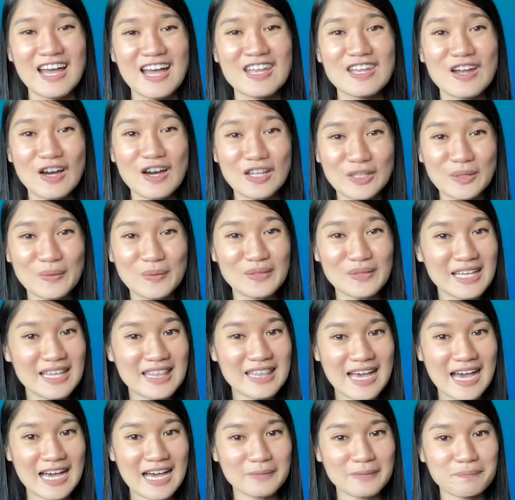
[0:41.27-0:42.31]
Not only
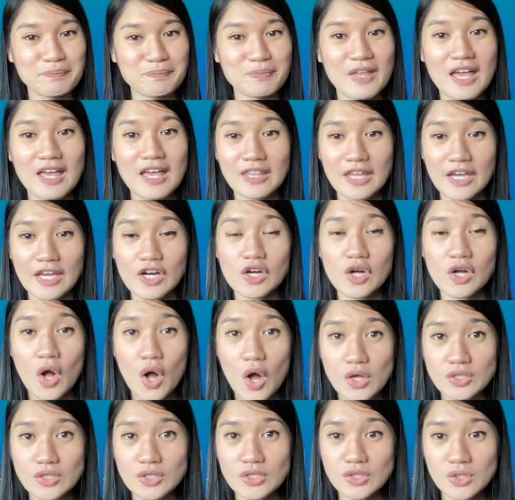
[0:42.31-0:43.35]
that, they are
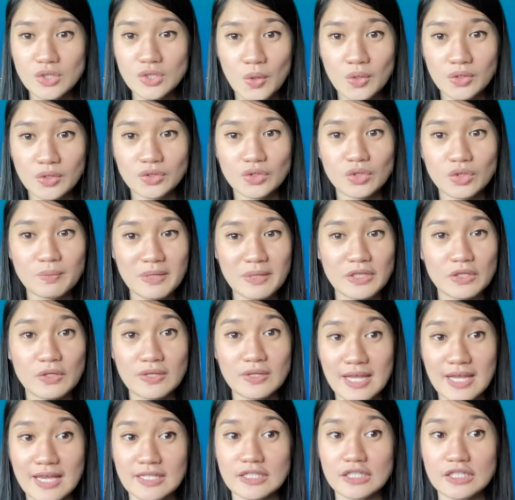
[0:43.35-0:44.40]
also known to be
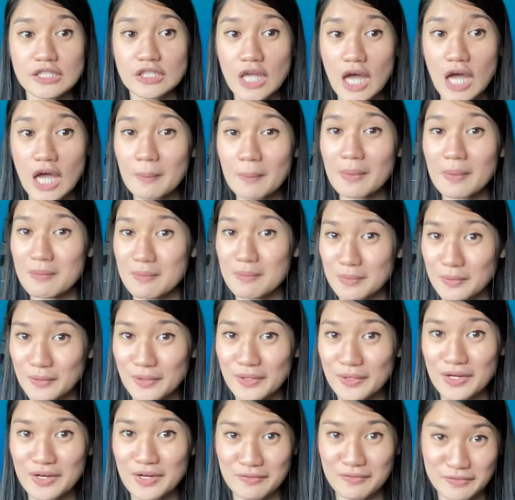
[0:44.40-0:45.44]
today's top
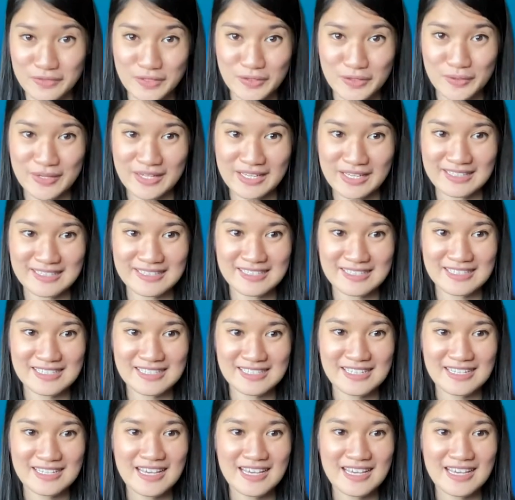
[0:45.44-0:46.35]
employer of choice.